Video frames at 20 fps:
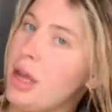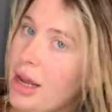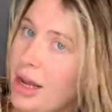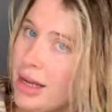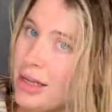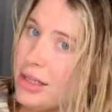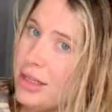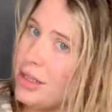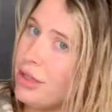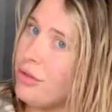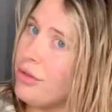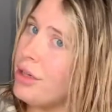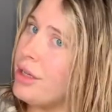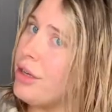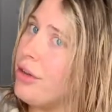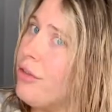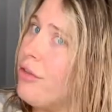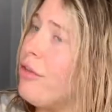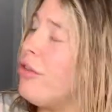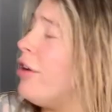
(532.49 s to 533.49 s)
it's still really
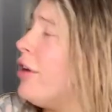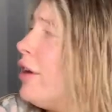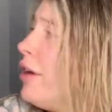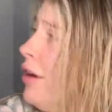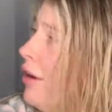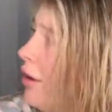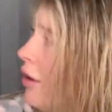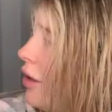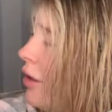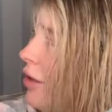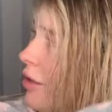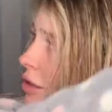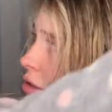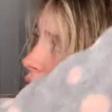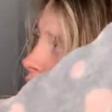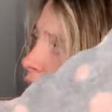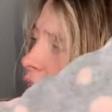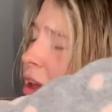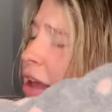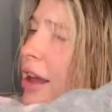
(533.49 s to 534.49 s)
good for it it's
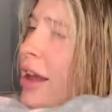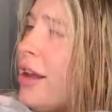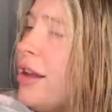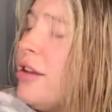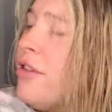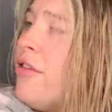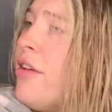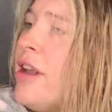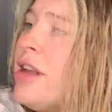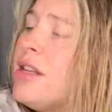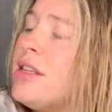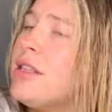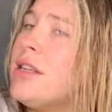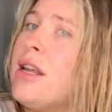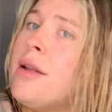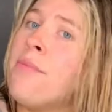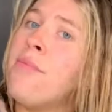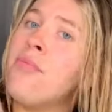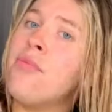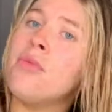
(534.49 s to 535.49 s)
got like heat defense
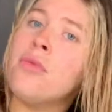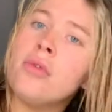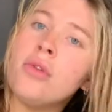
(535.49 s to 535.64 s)
in